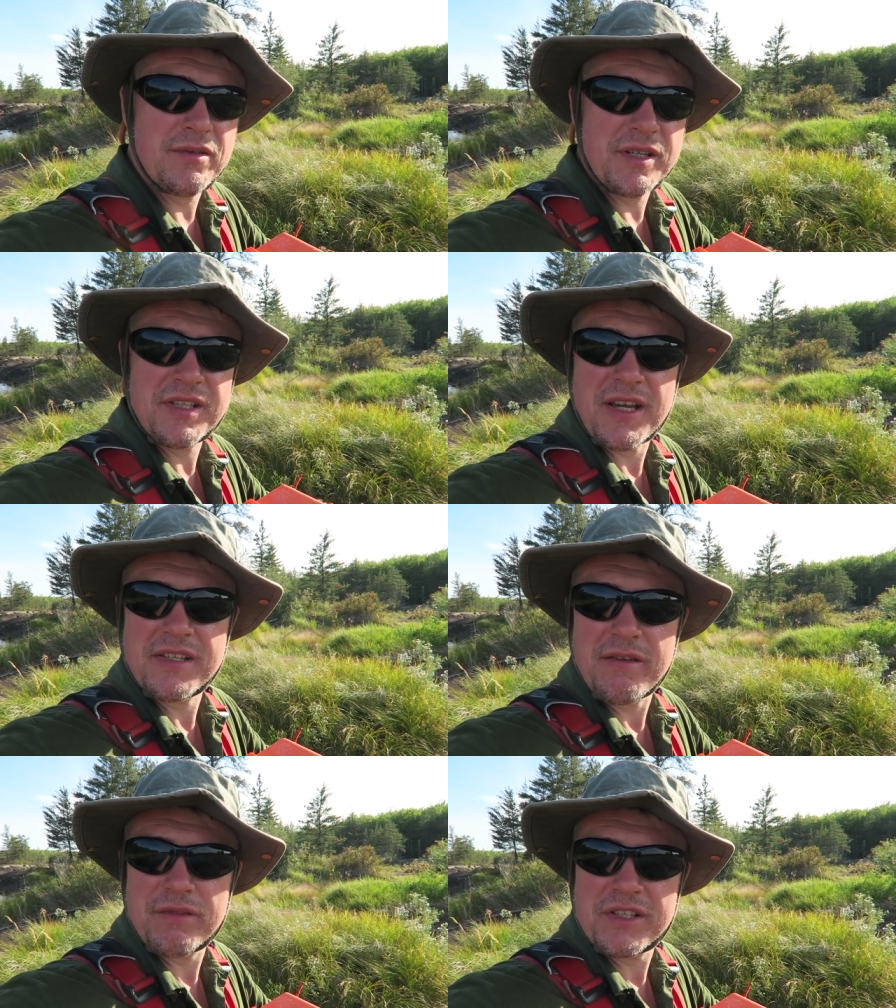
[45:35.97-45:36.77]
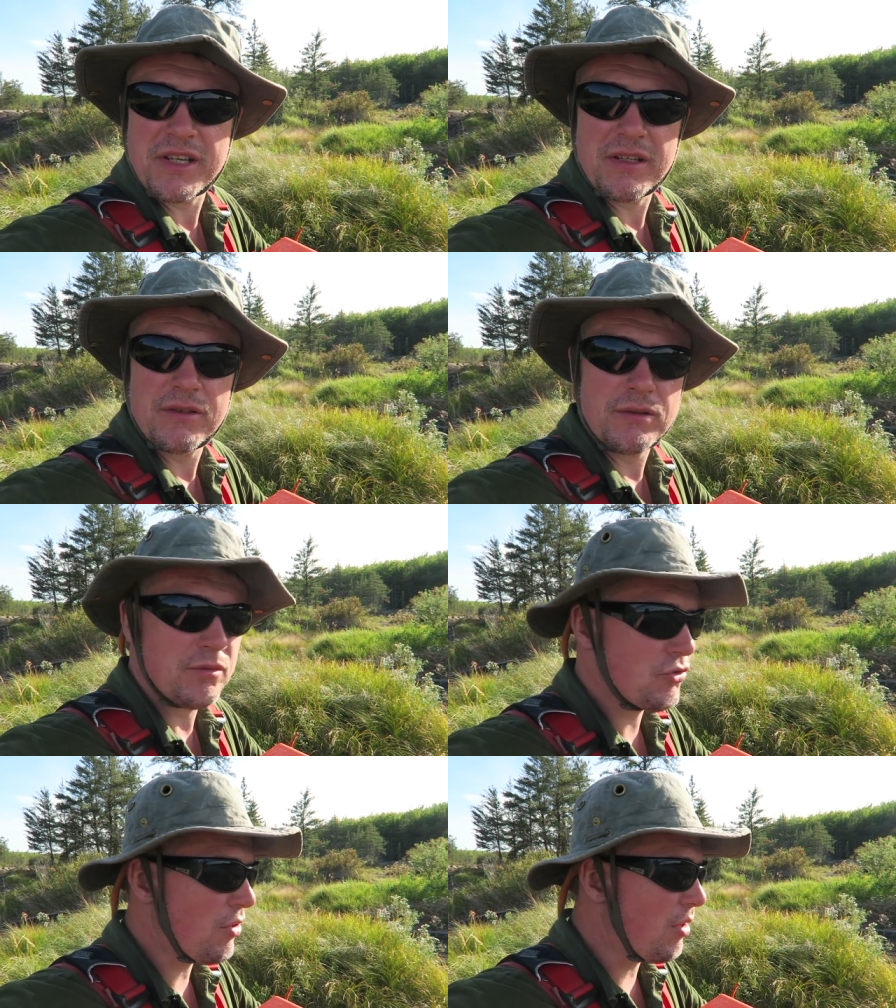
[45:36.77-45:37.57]
to assess every single
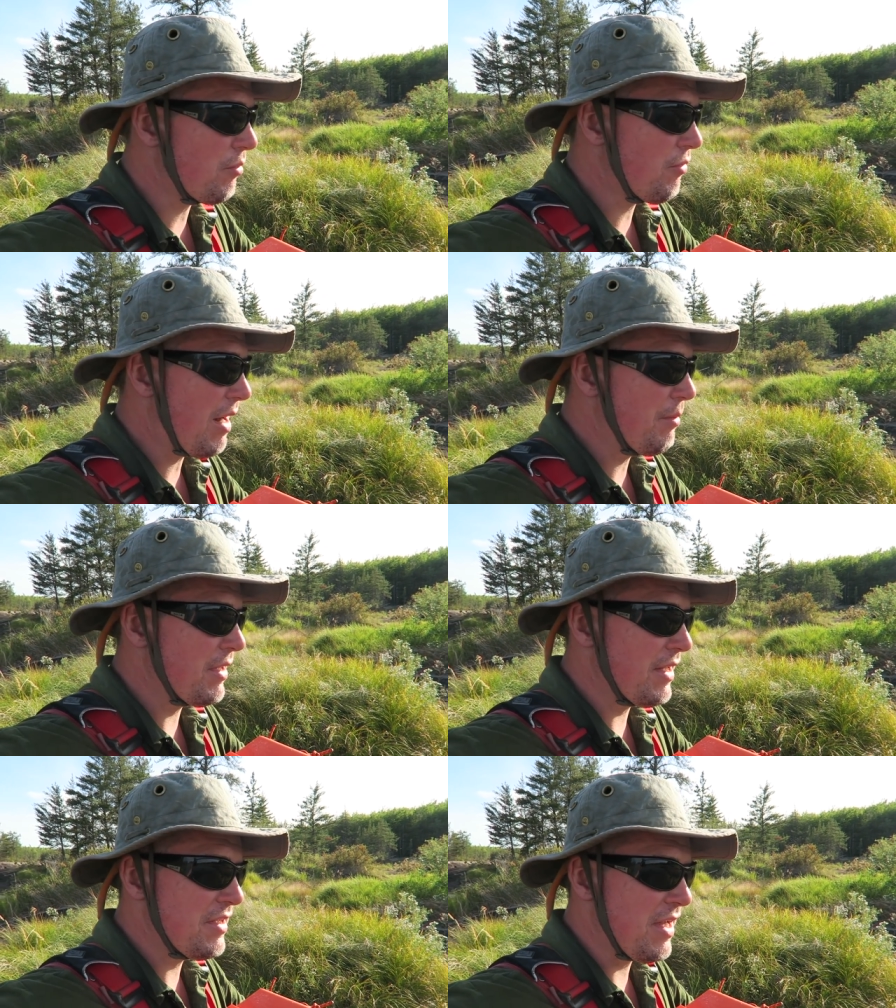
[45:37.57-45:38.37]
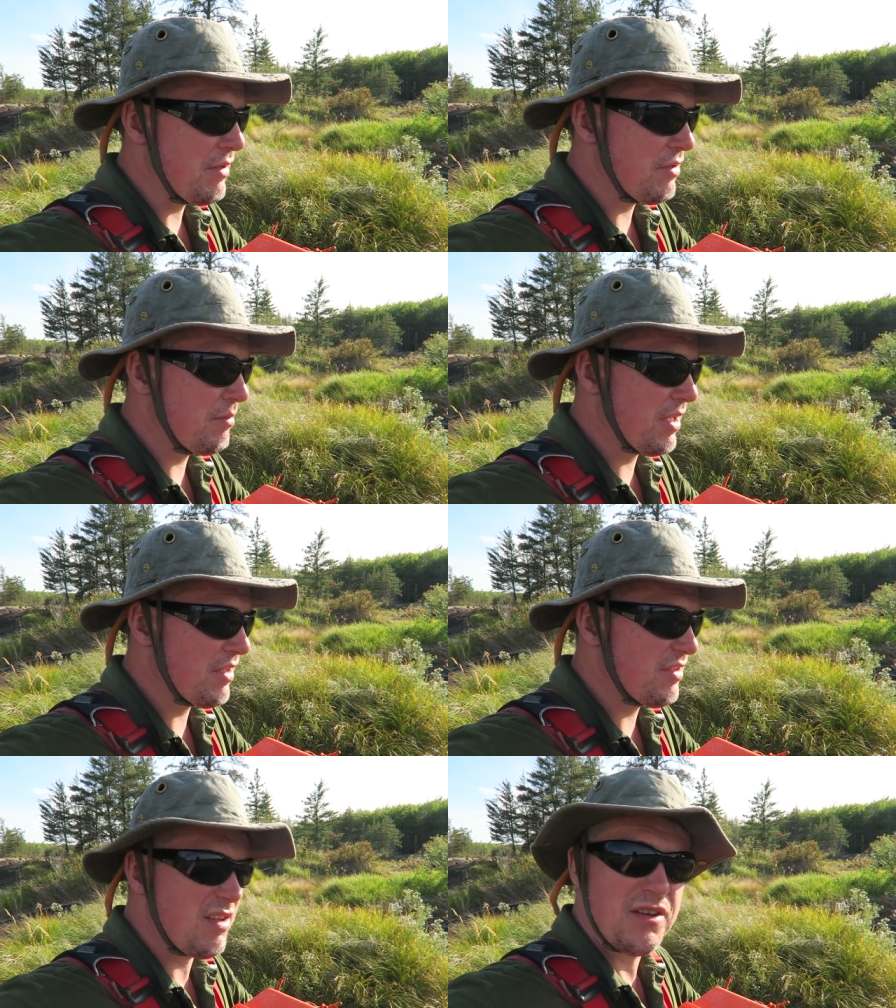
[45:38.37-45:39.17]
drop, rapid, etc.,
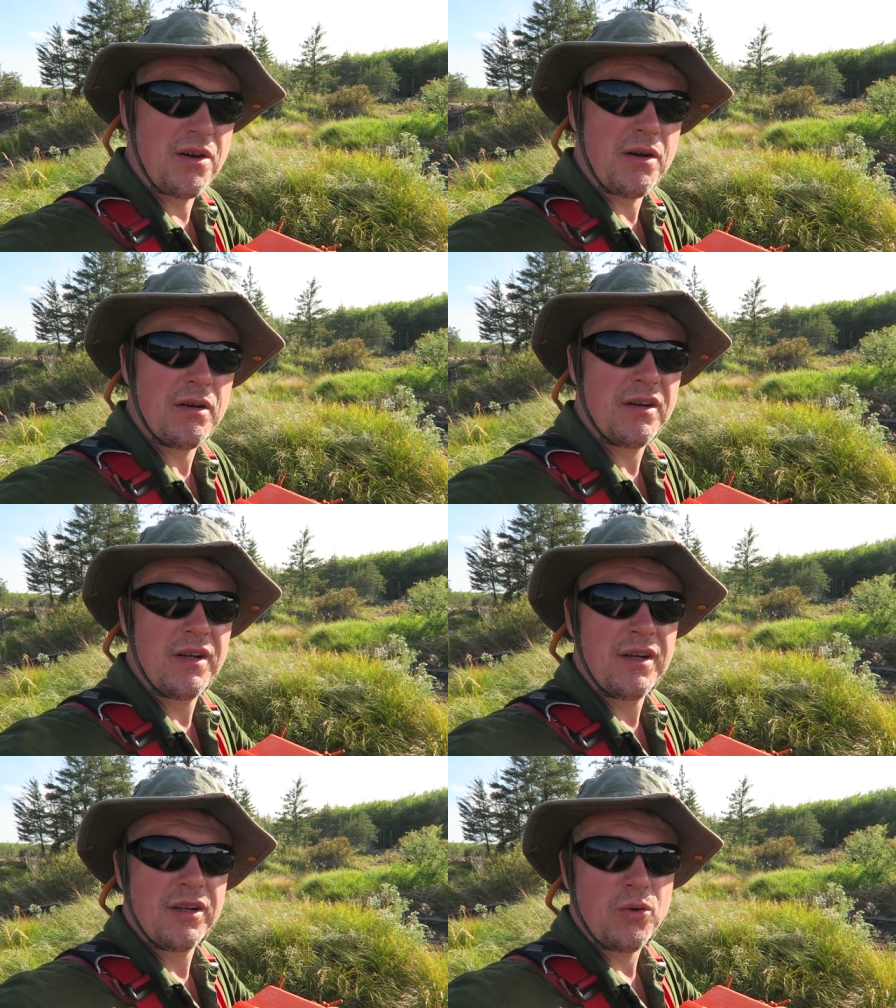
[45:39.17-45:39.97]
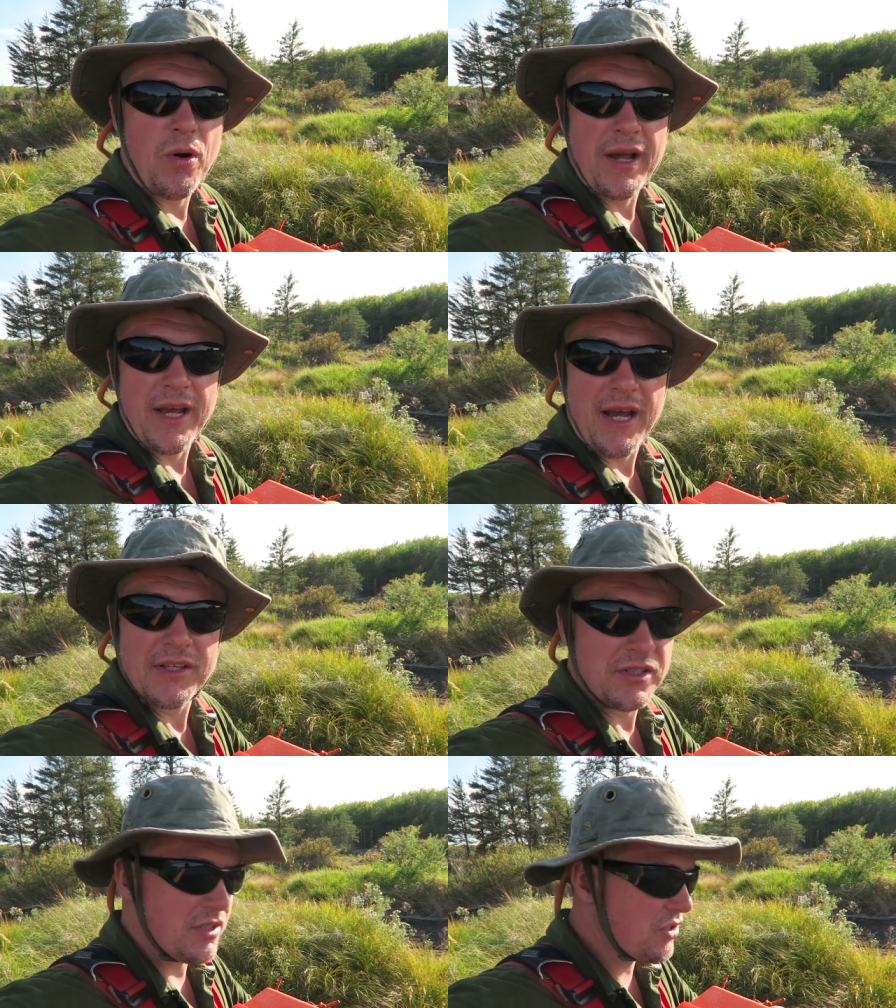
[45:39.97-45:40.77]
because they're not quite
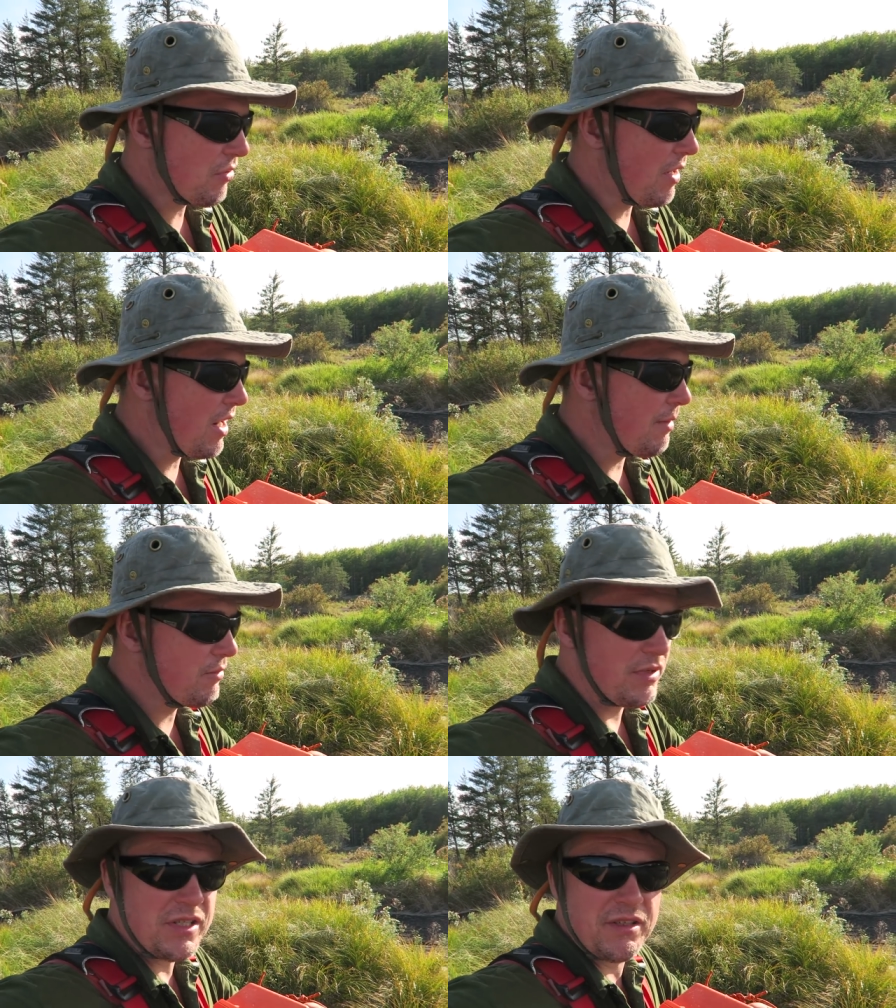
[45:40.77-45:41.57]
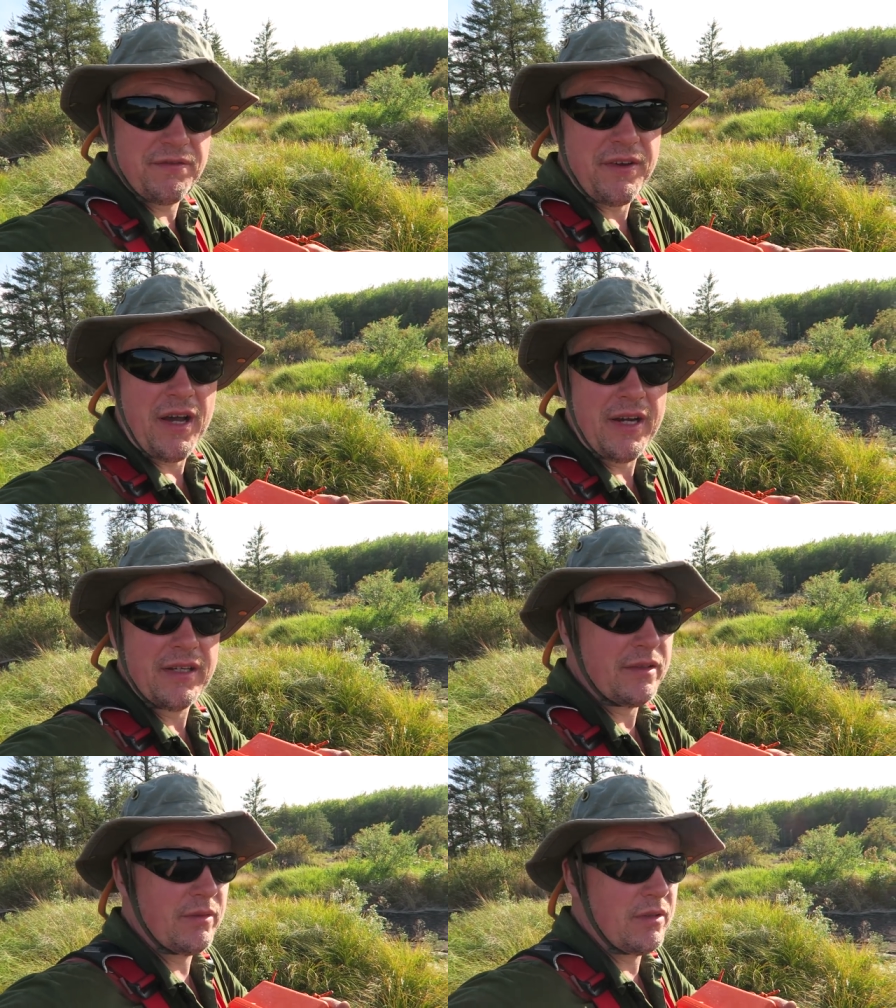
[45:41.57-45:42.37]
as described, which is
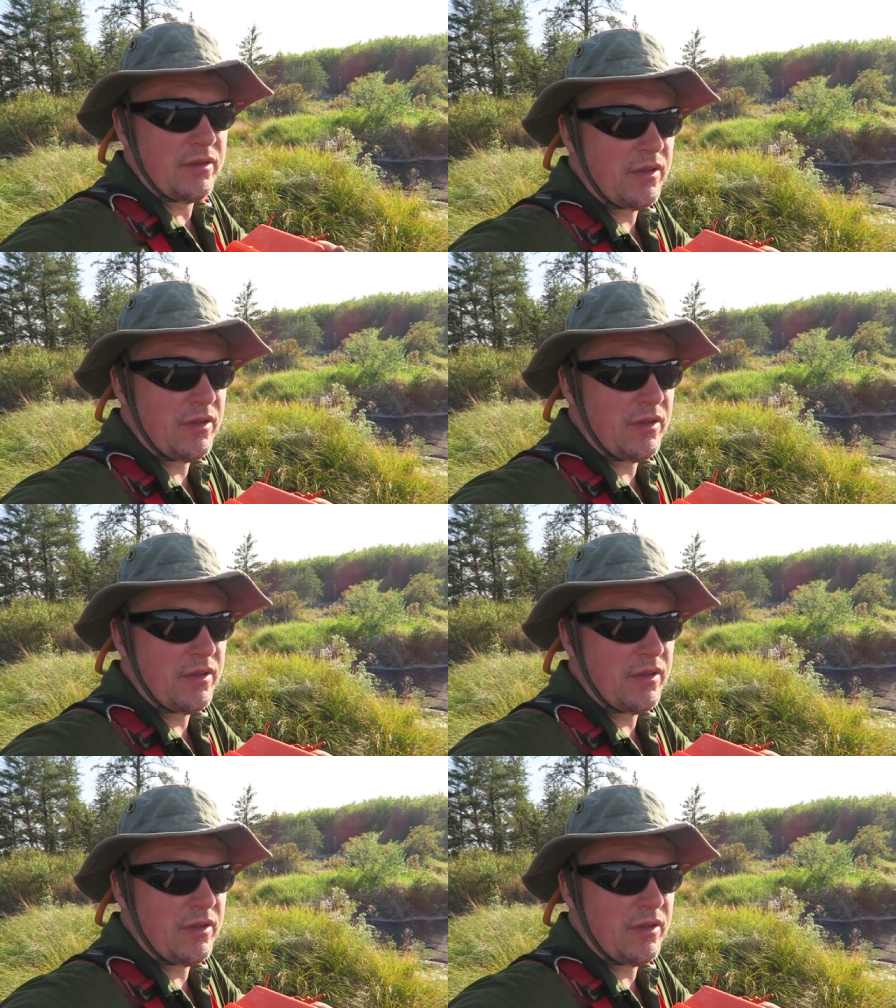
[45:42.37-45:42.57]
fine.